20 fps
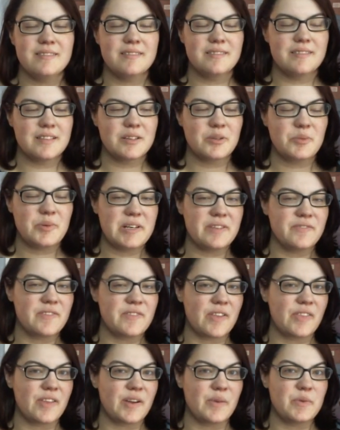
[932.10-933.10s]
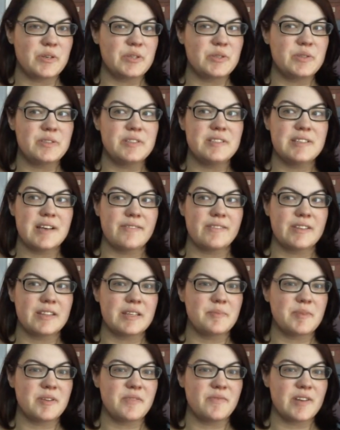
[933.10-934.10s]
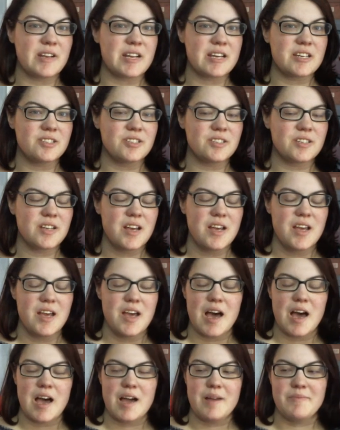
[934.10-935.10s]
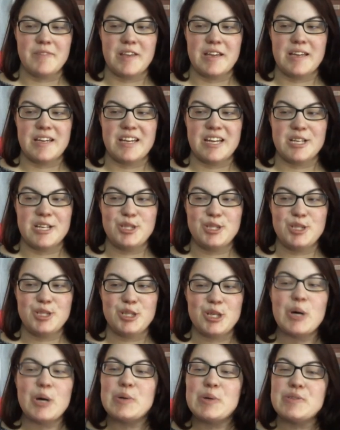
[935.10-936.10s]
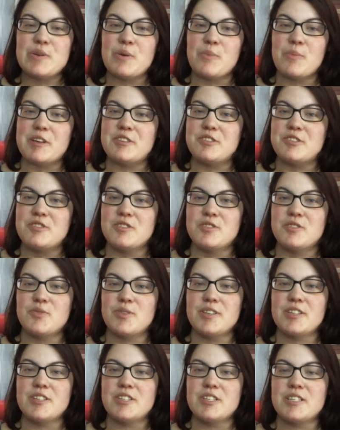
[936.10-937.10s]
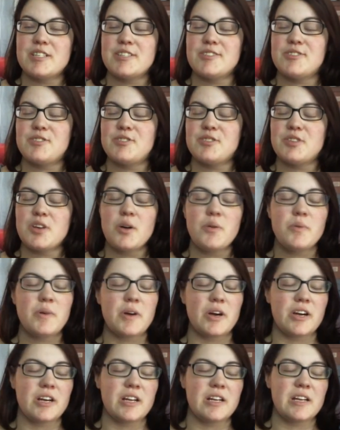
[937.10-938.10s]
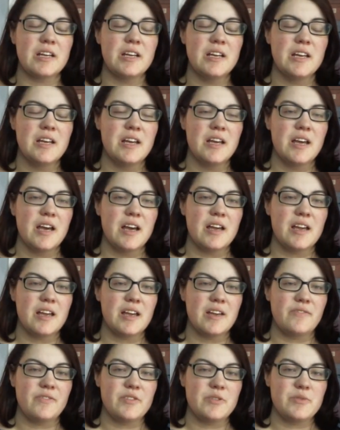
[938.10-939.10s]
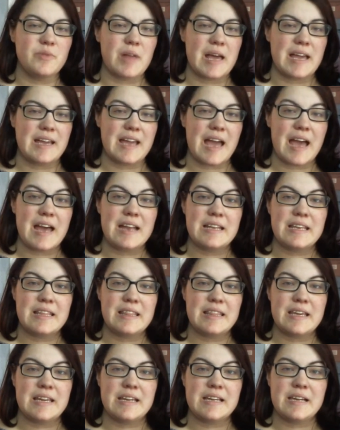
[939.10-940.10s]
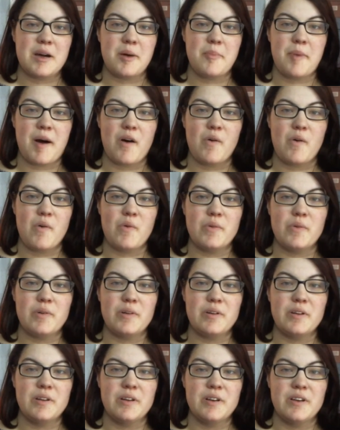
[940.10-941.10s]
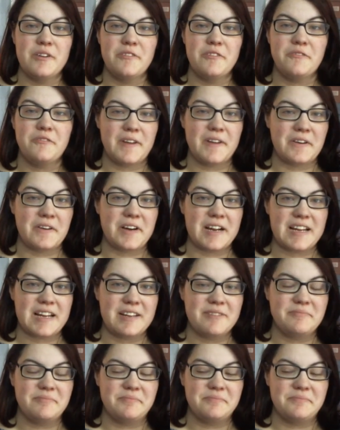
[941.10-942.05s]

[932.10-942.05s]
The Queen of Nothing would definitely be finished. I'm liking it so, so much. The trilogy is so good. If you like anything about fairy,